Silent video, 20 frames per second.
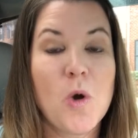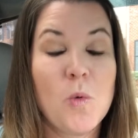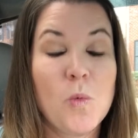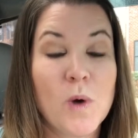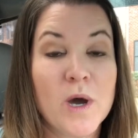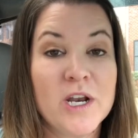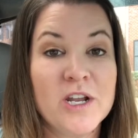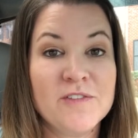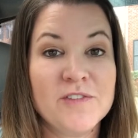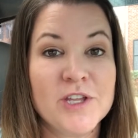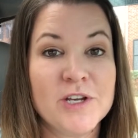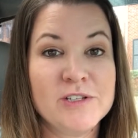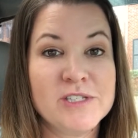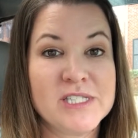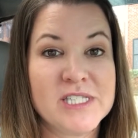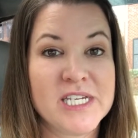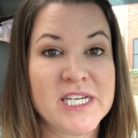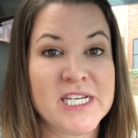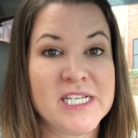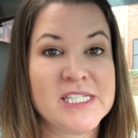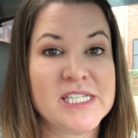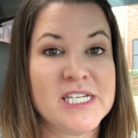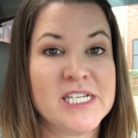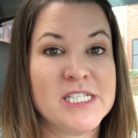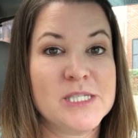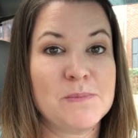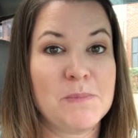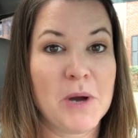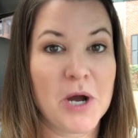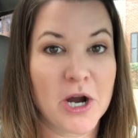One of those things
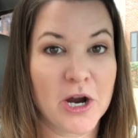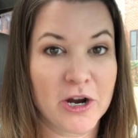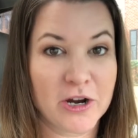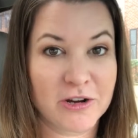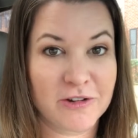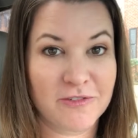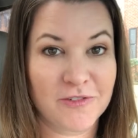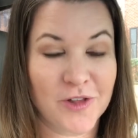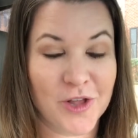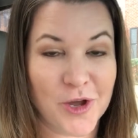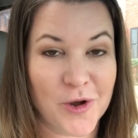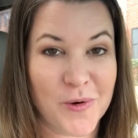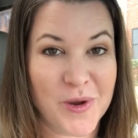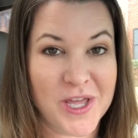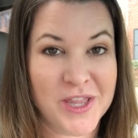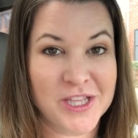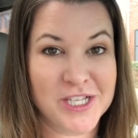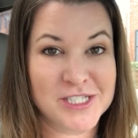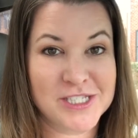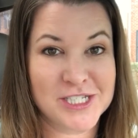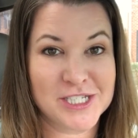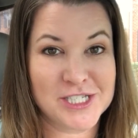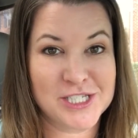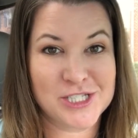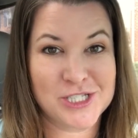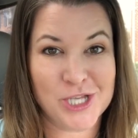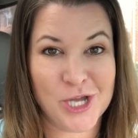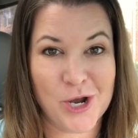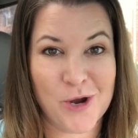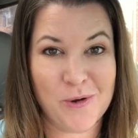is park flow, and this is
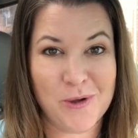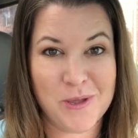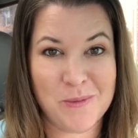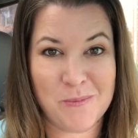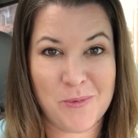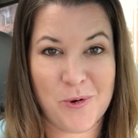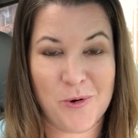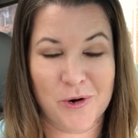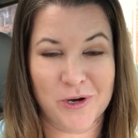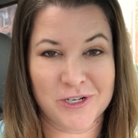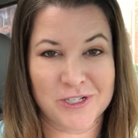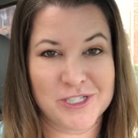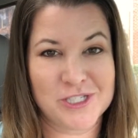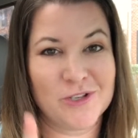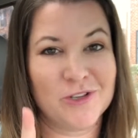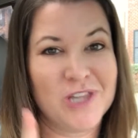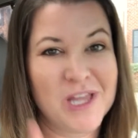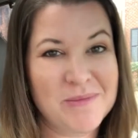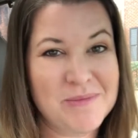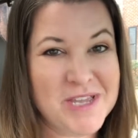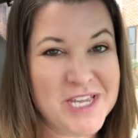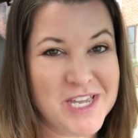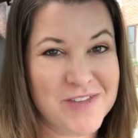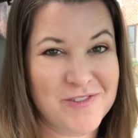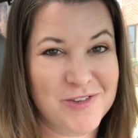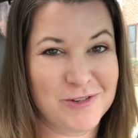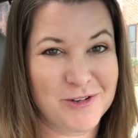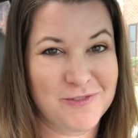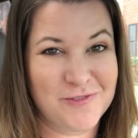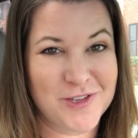so important. So let me
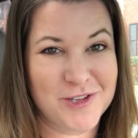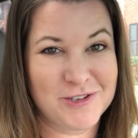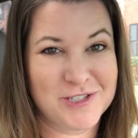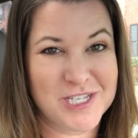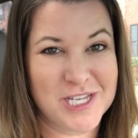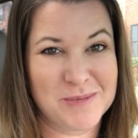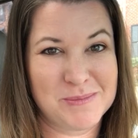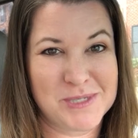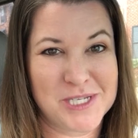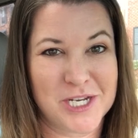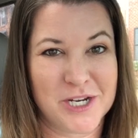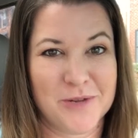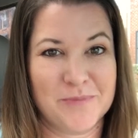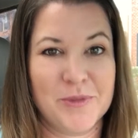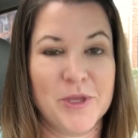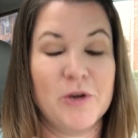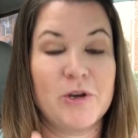give you a few tips here.